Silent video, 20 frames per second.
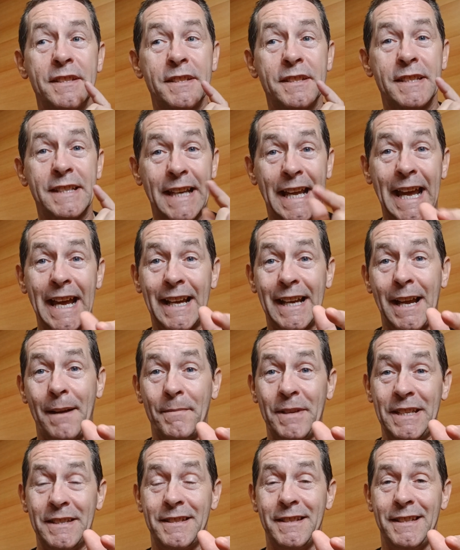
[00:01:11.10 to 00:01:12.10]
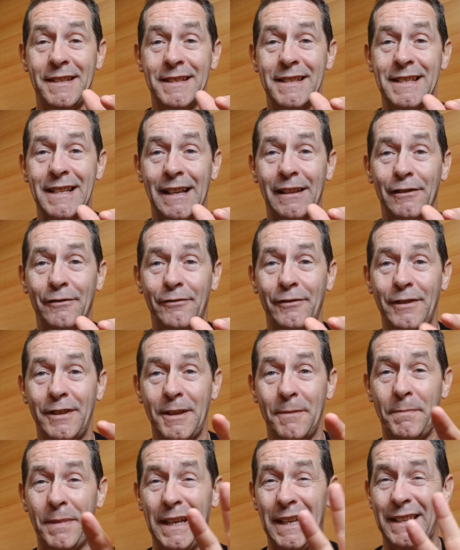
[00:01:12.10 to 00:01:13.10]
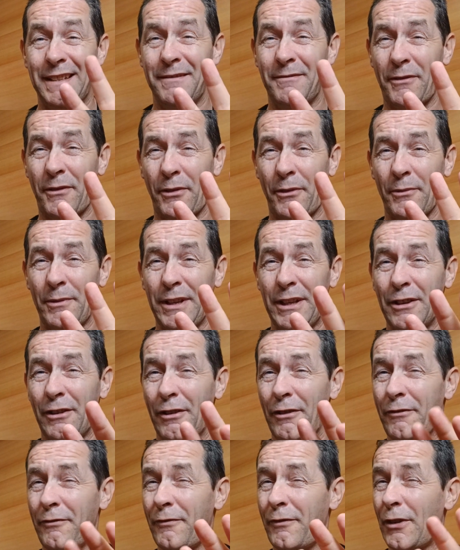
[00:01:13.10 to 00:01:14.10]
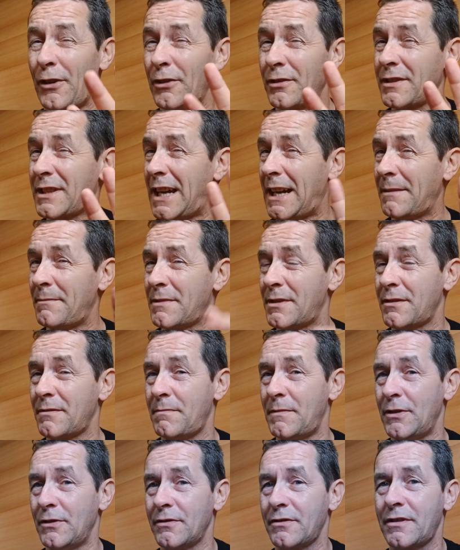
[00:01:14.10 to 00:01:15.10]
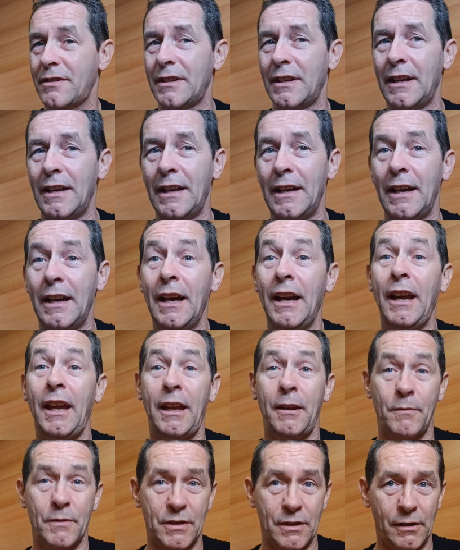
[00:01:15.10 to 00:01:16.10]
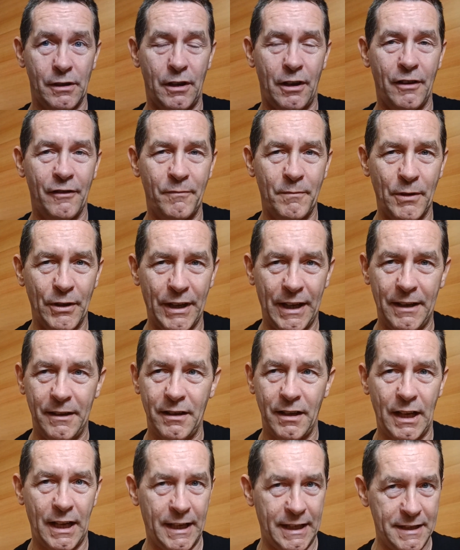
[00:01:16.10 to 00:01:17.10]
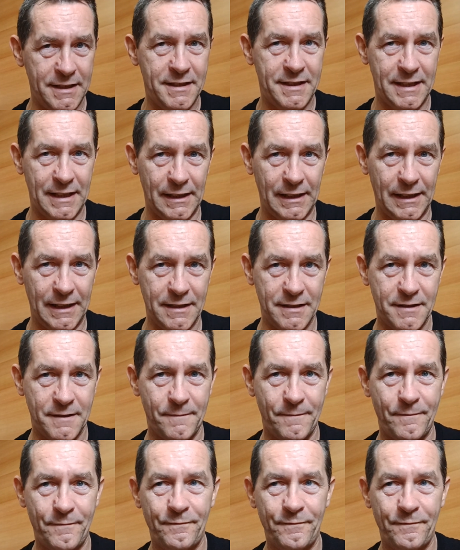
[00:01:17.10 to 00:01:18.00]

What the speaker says: To get a cabin to yourself, you paid 3 or 4 times as much. It was a lot of money, and it still is.